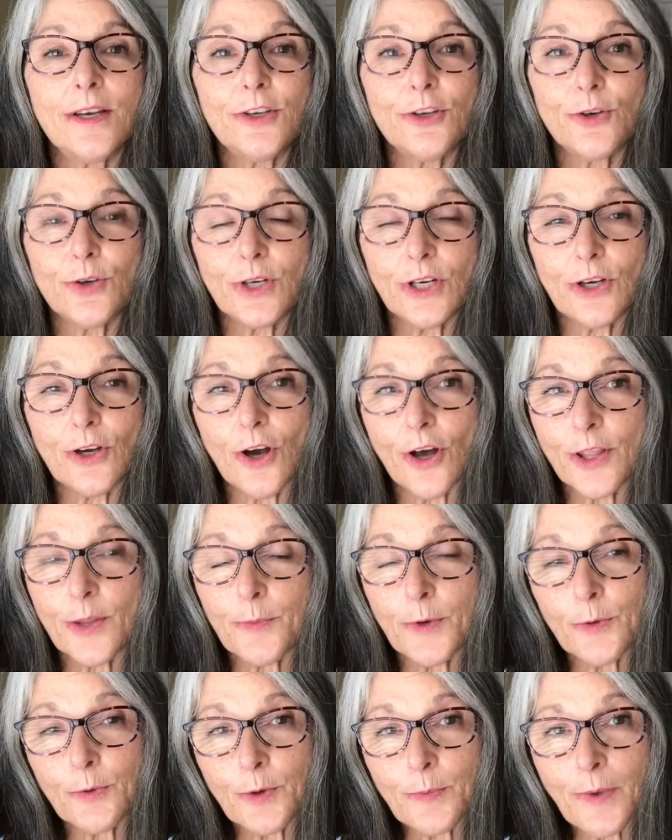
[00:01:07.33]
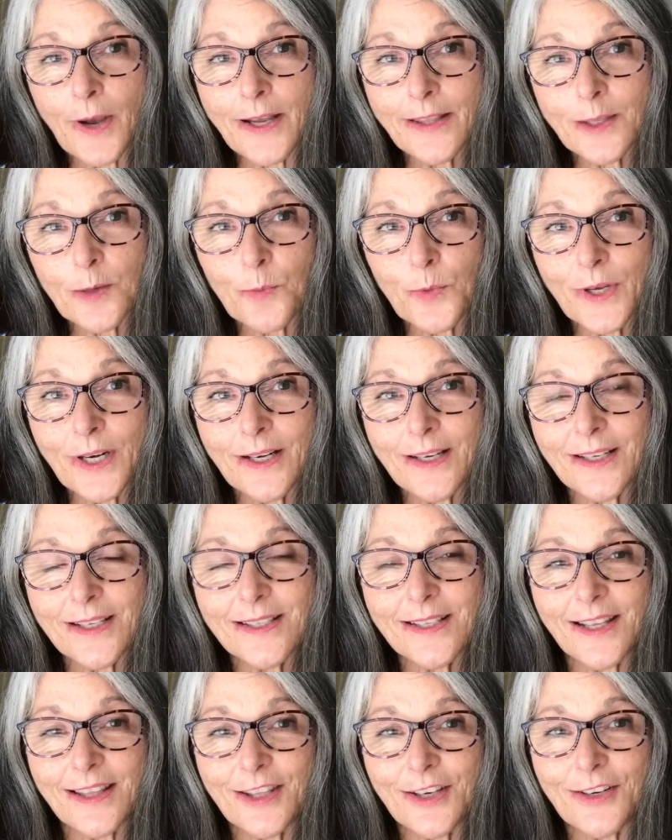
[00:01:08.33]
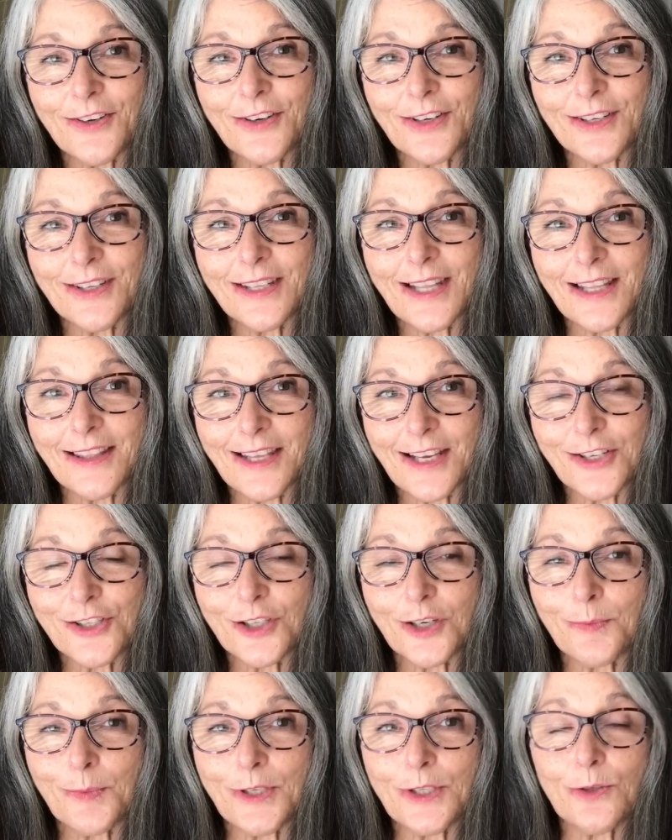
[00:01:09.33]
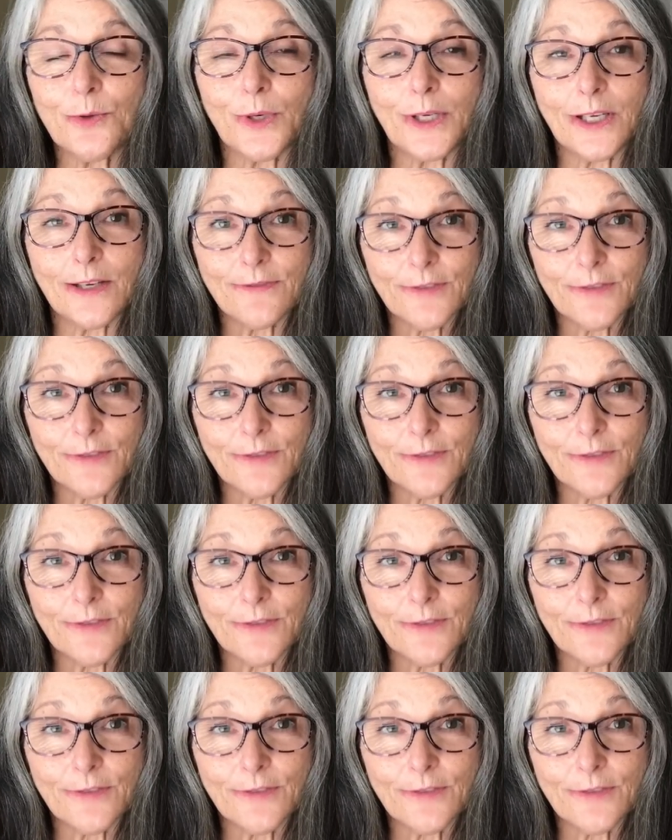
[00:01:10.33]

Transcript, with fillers: You're going to call them and remind them what it is that they that they should be doing.